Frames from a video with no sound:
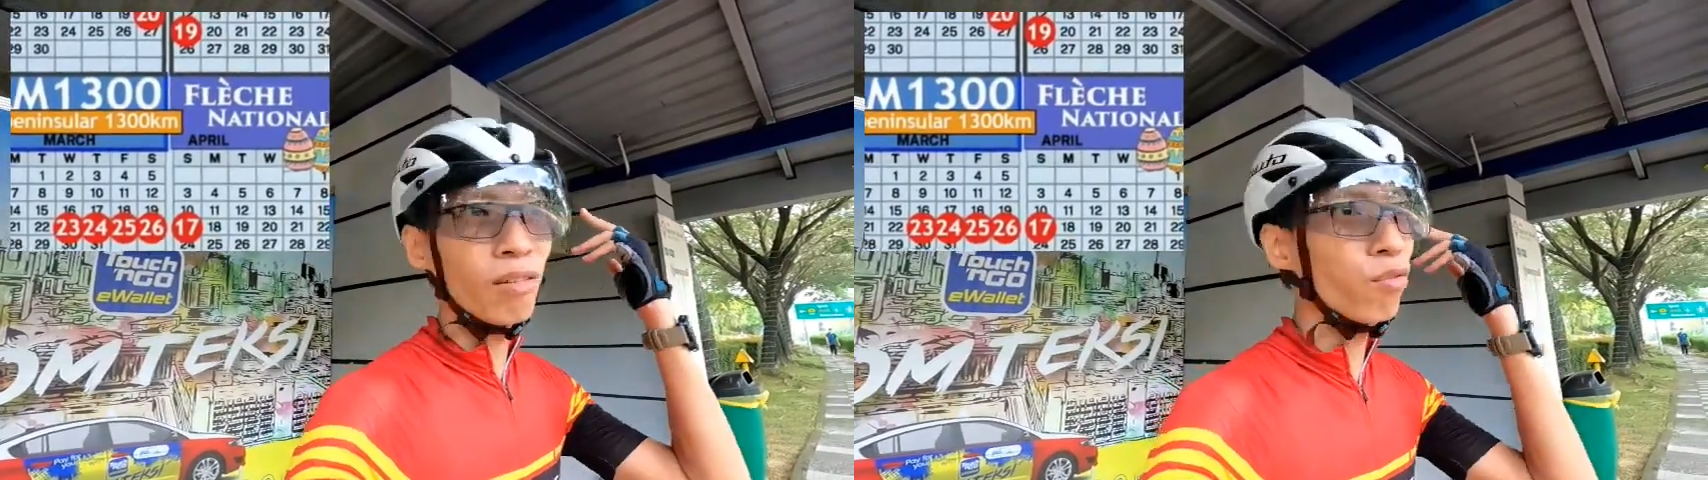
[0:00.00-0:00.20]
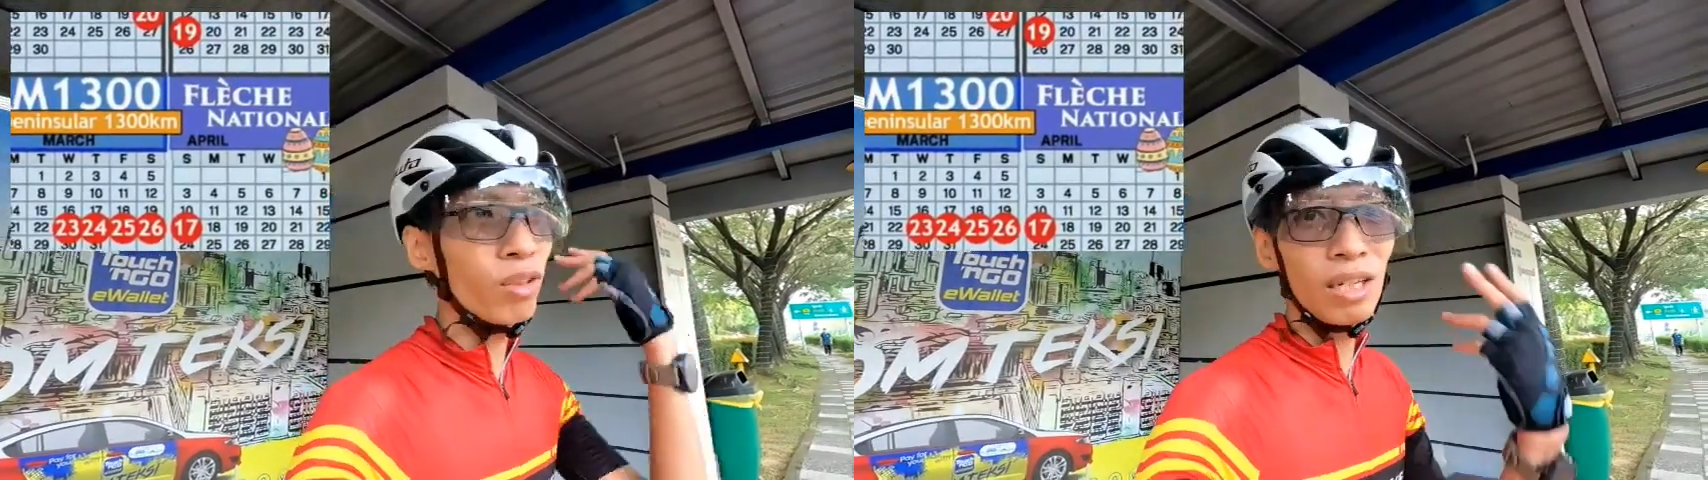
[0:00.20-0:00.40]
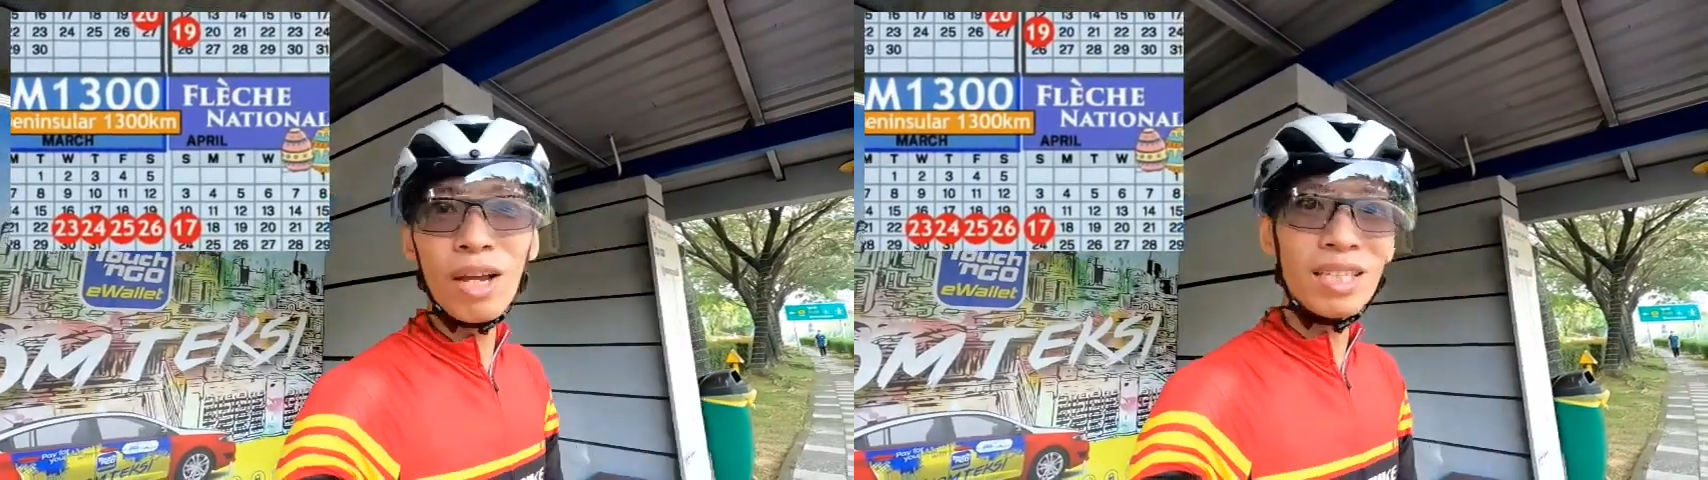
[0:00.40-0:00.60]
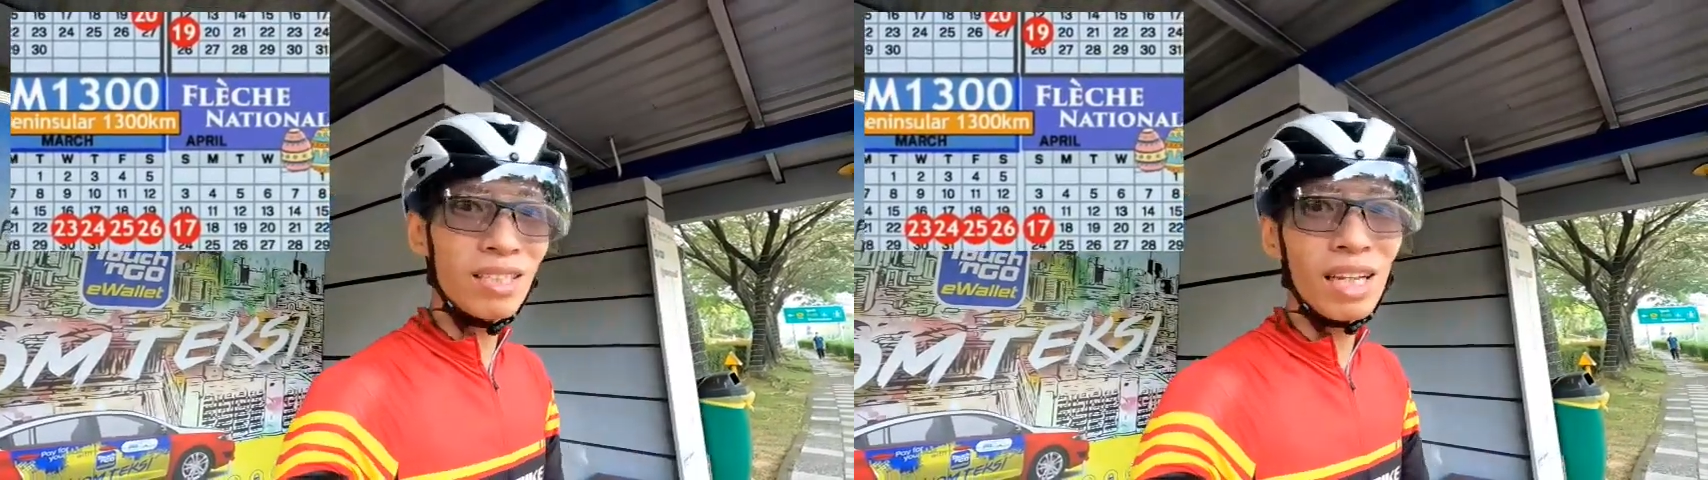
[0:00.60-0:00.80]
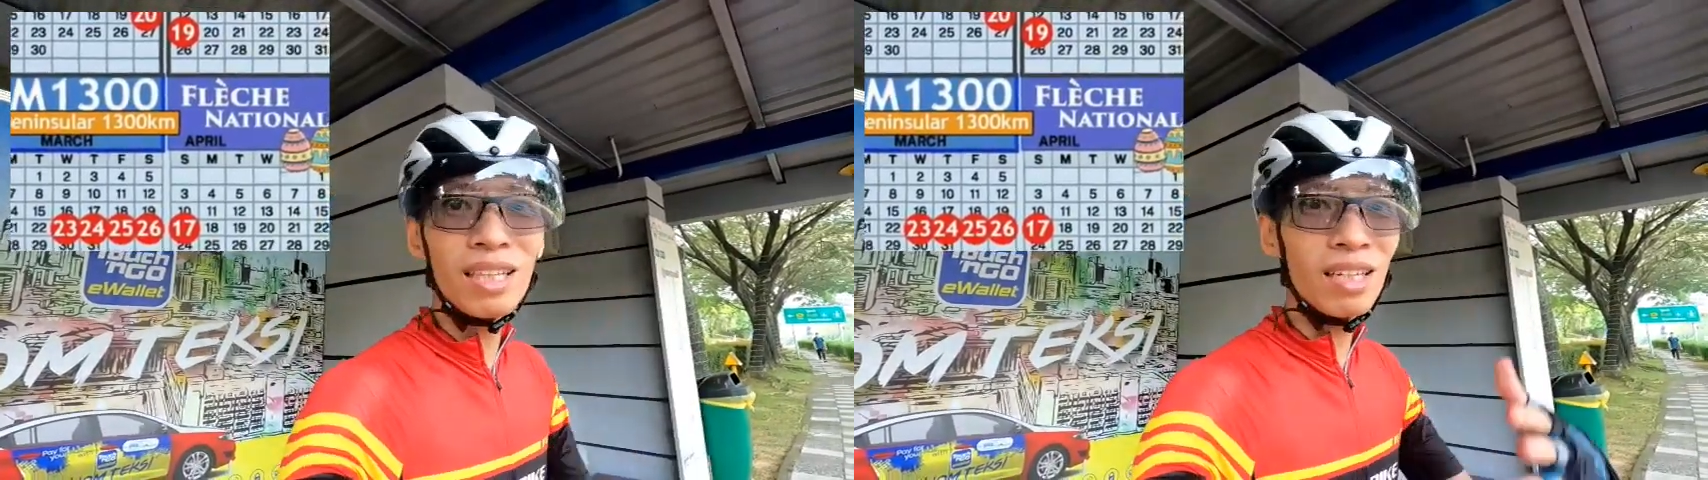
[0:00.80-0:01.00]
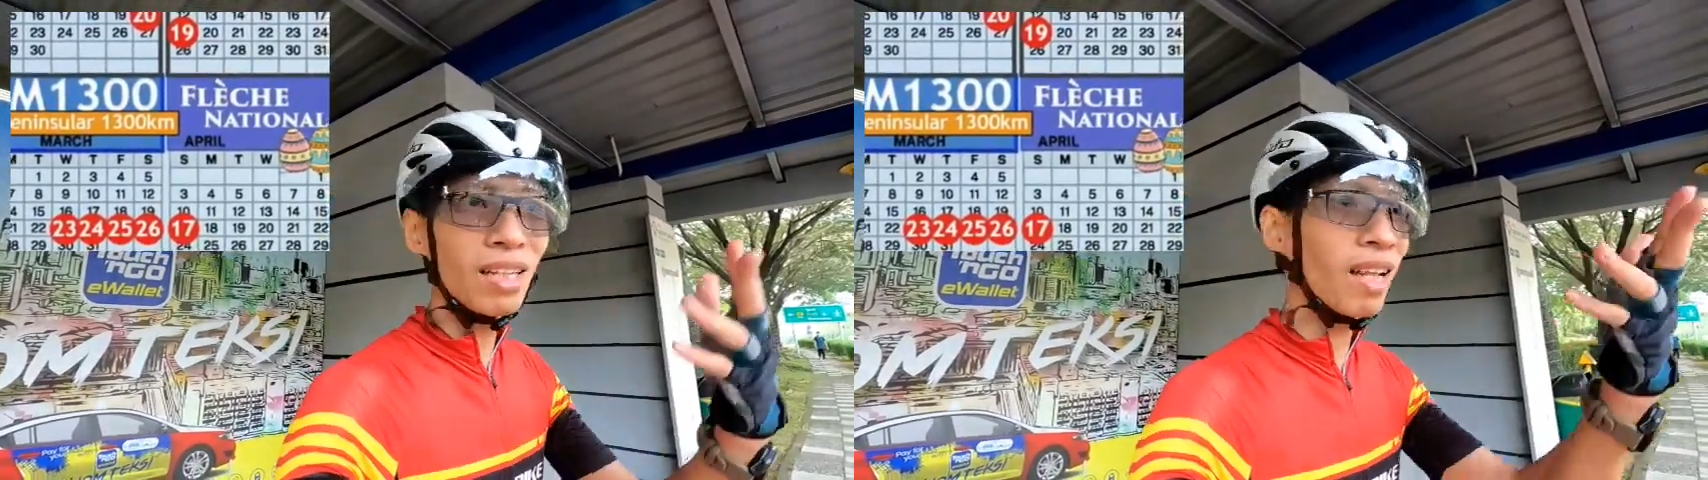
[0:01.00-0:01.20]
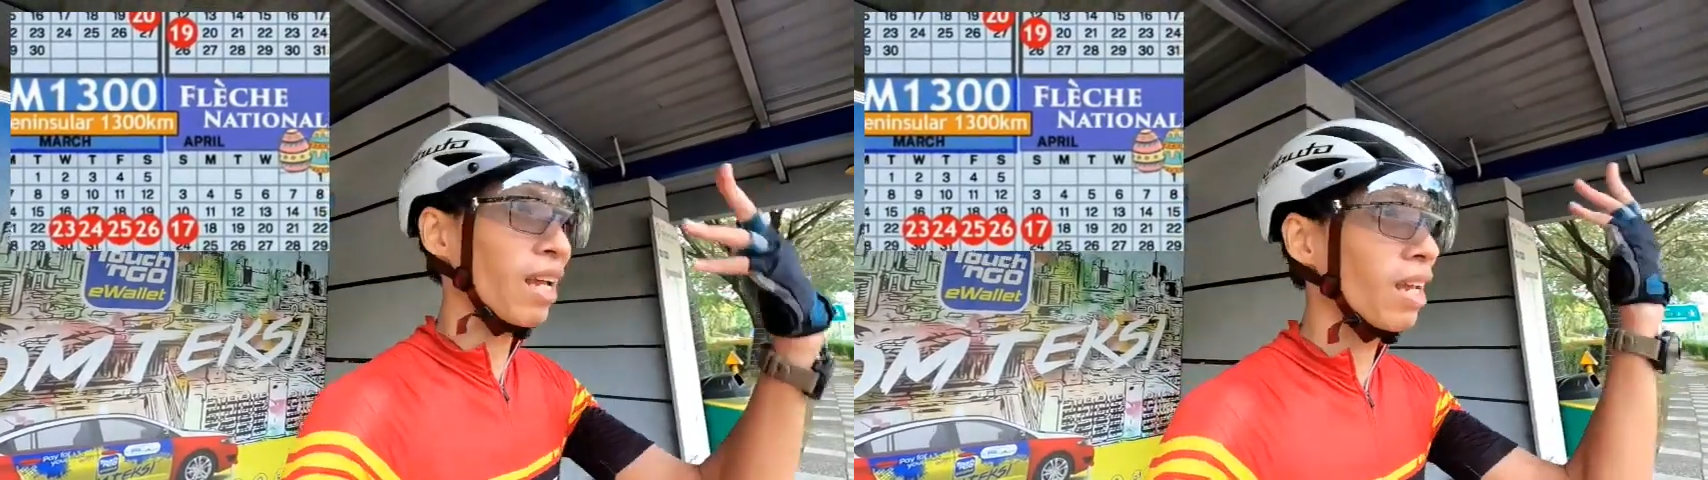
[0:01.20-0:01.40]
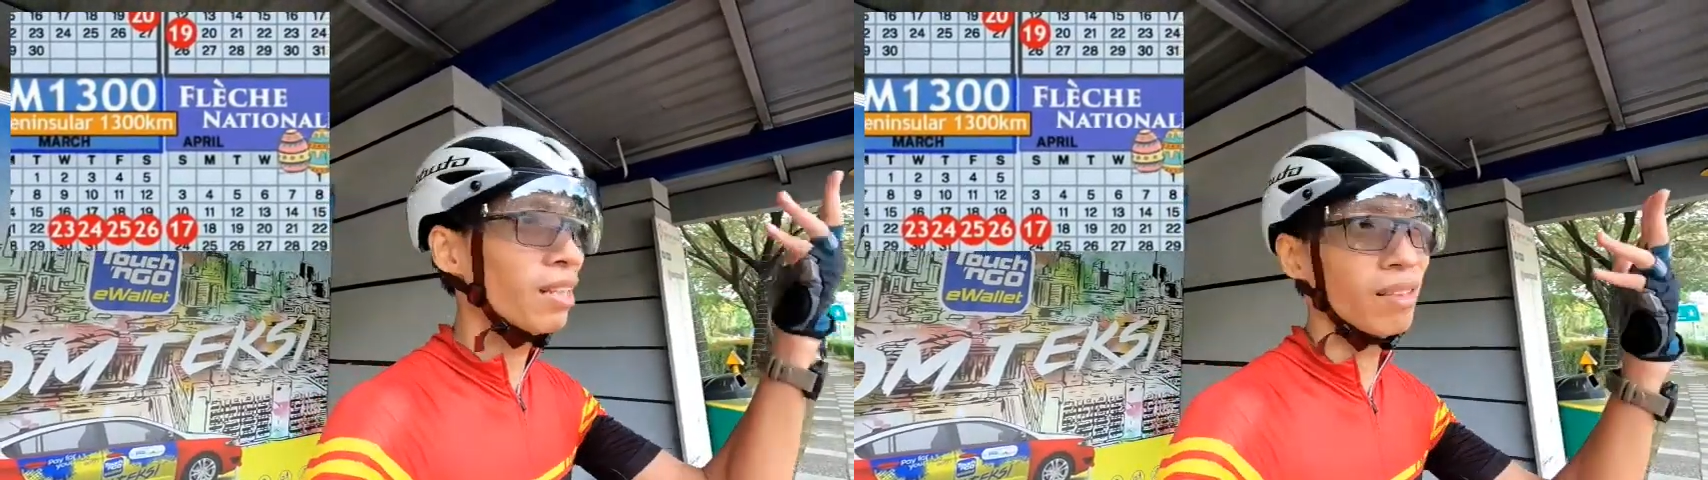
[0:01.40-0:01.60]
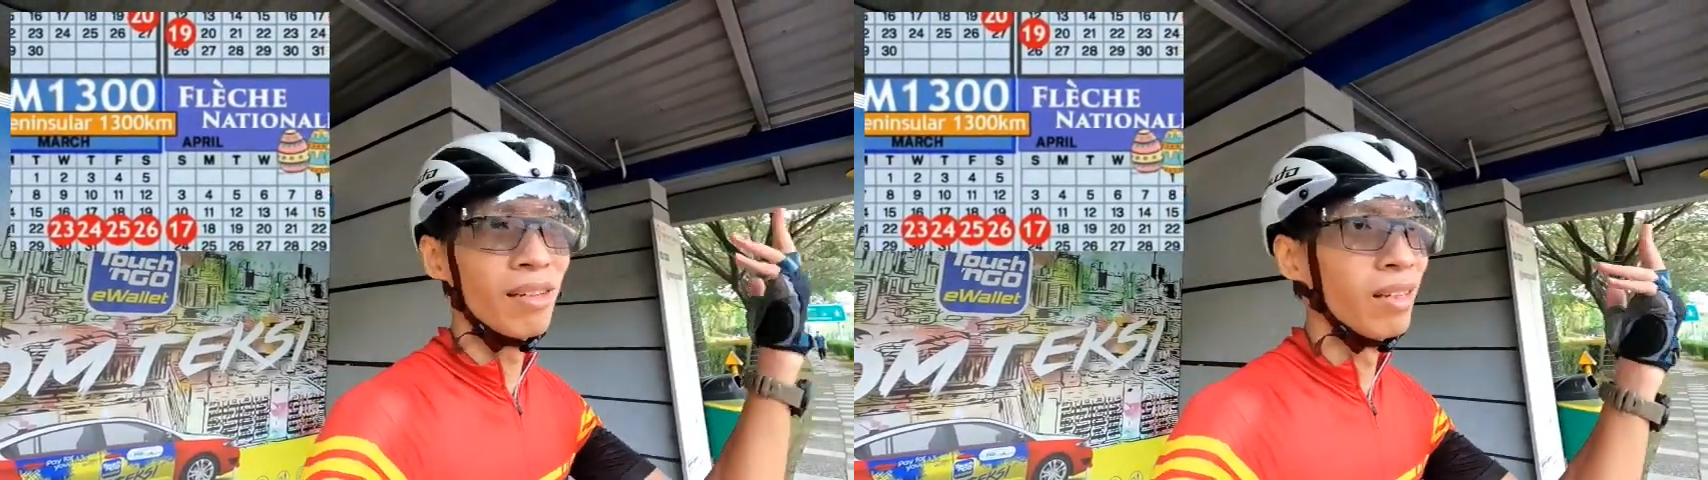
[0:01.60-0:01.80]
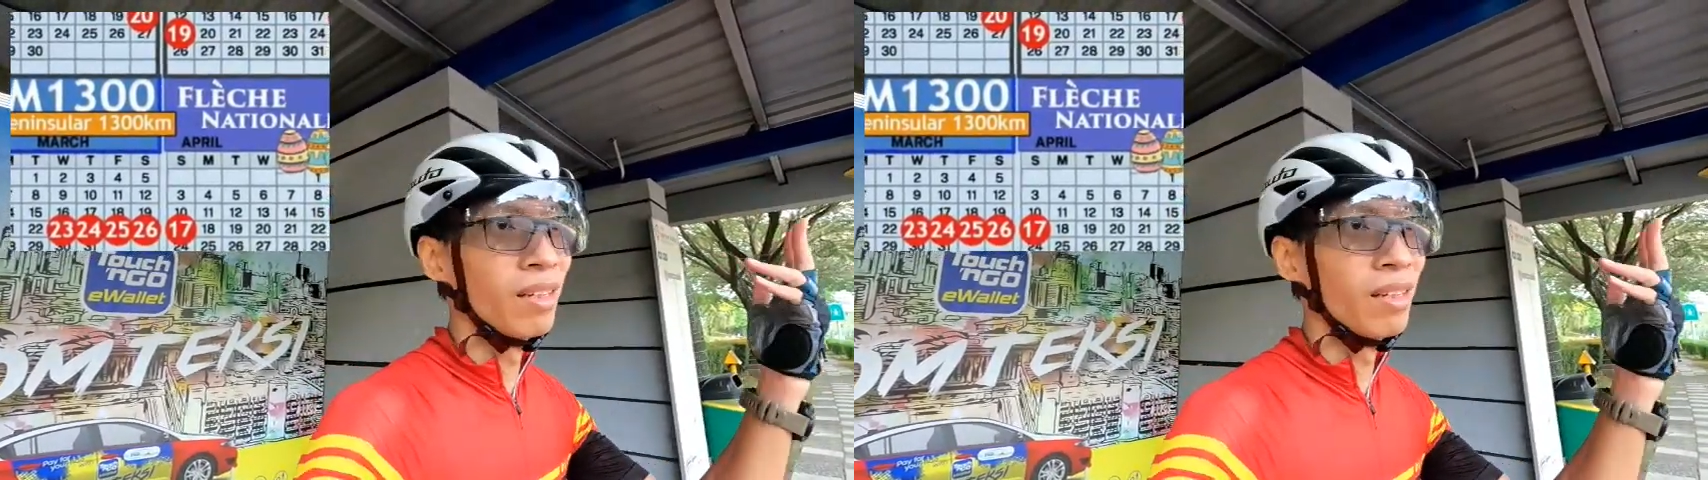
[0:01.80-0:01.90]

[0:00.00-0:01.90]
fully vaccinated and